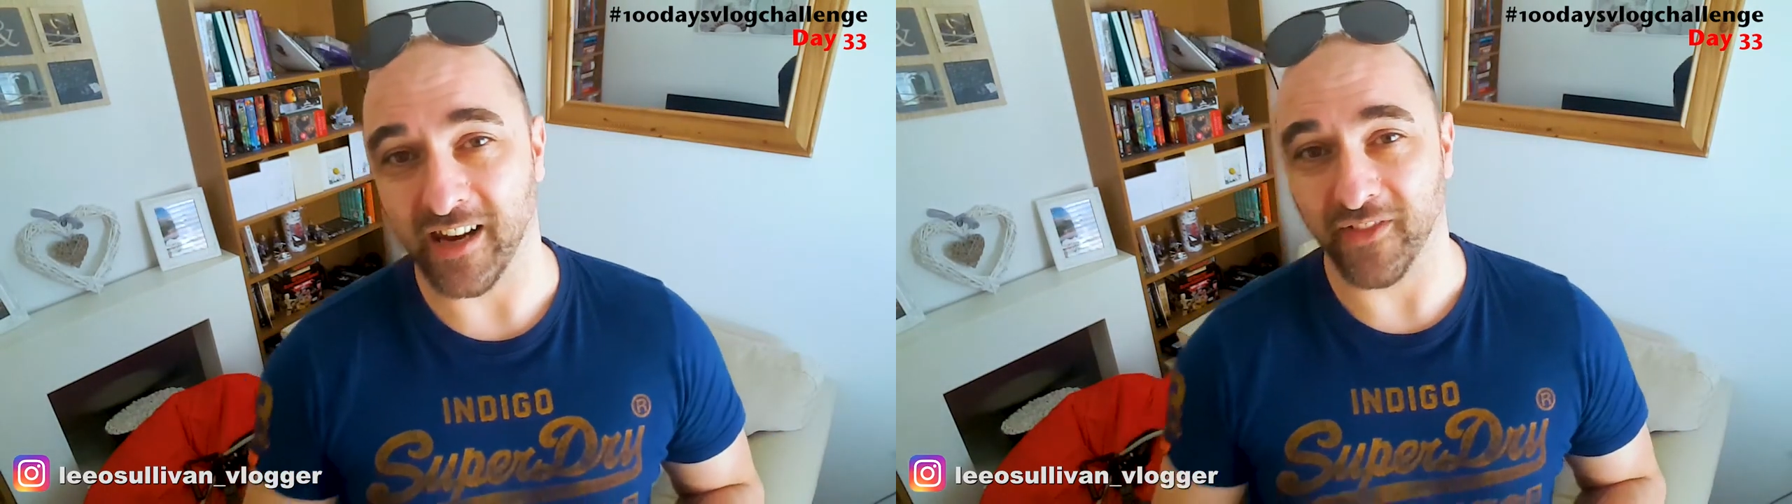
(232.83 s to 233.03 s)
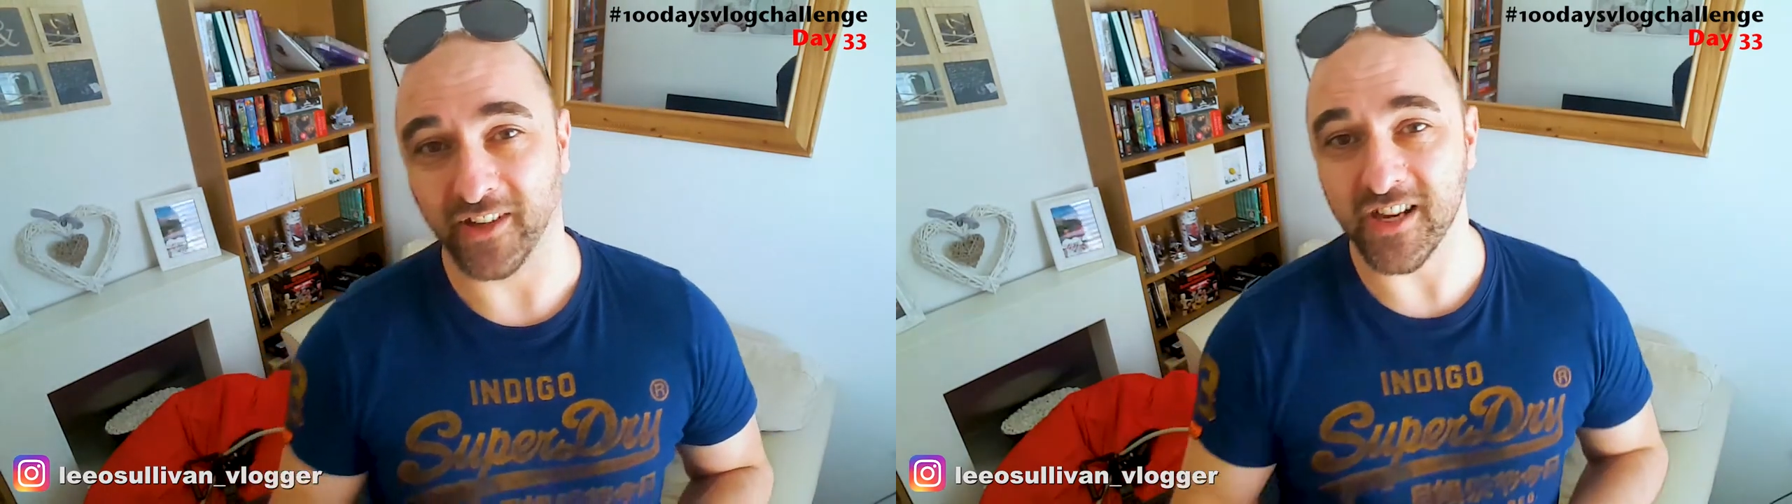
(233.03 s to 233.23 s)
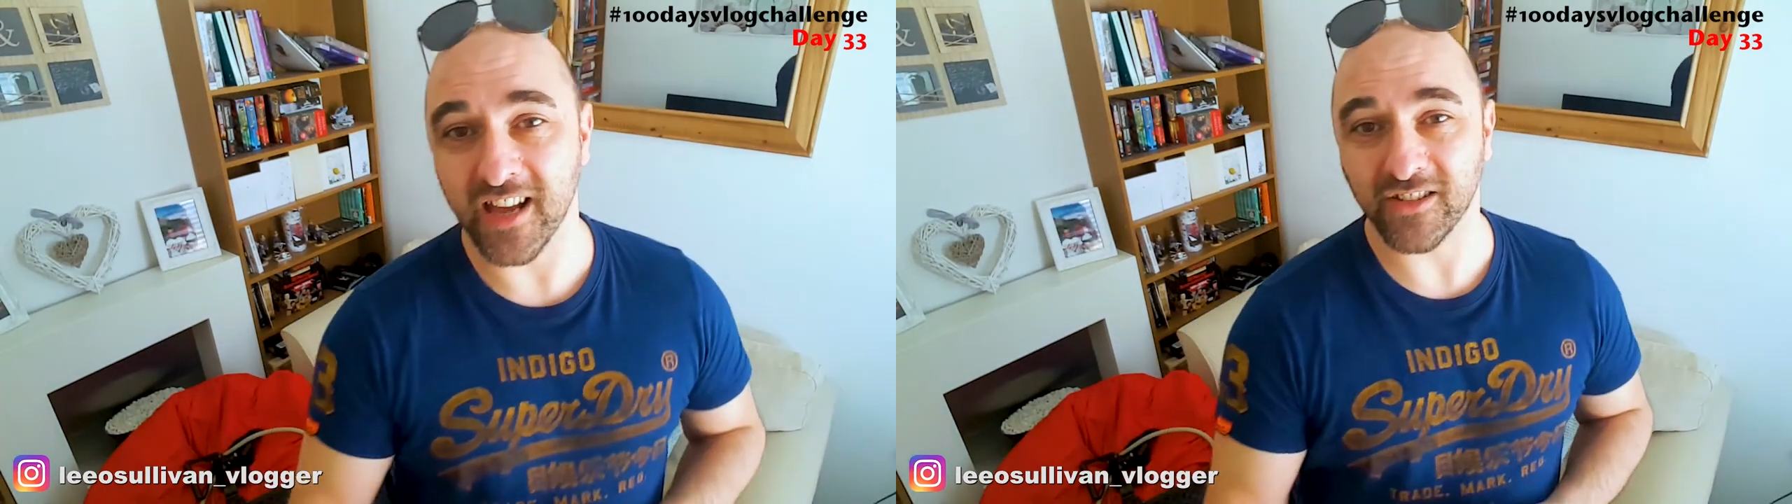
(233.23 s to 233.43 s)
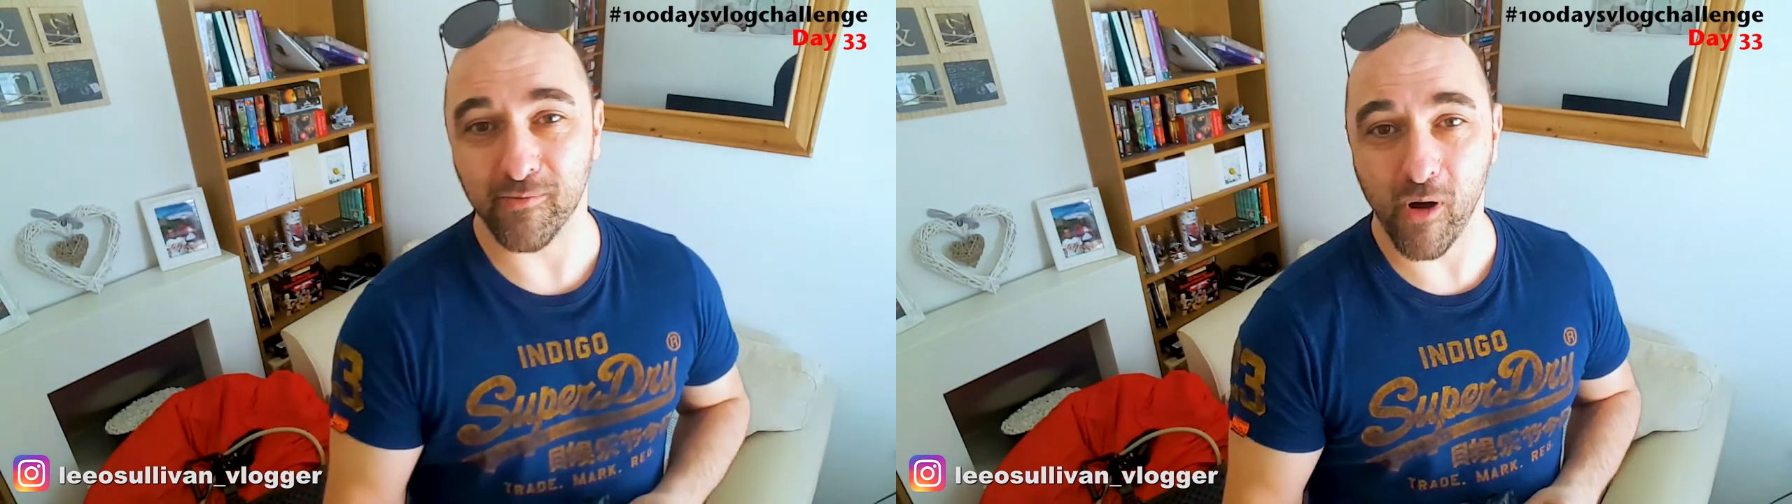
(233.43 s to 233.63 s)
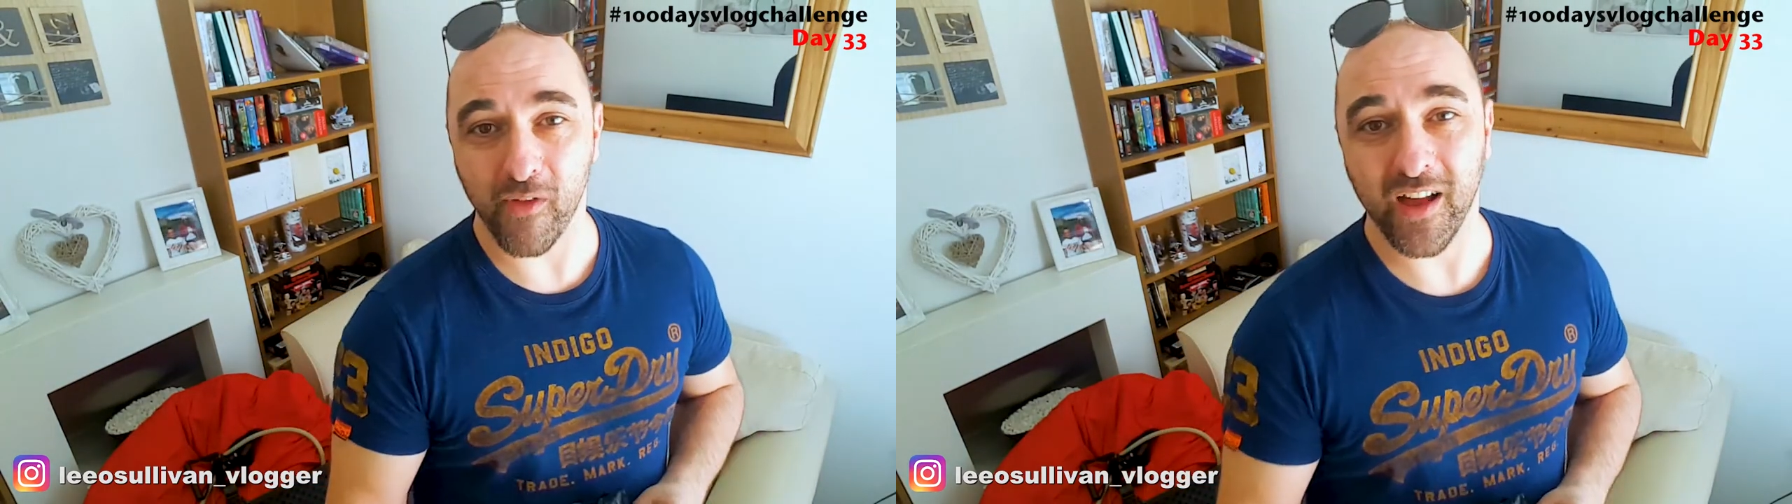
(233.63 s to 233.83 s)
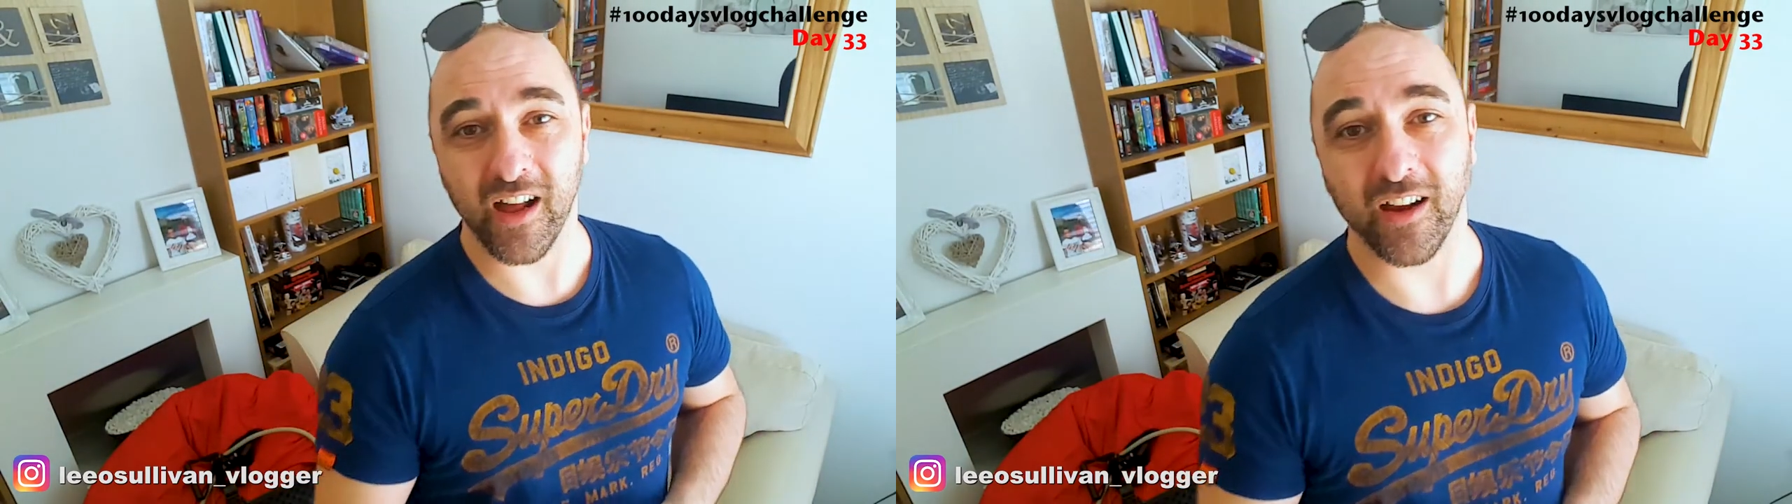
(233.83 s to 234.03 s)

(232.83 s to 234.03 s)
and I think, yes, I'll buy that.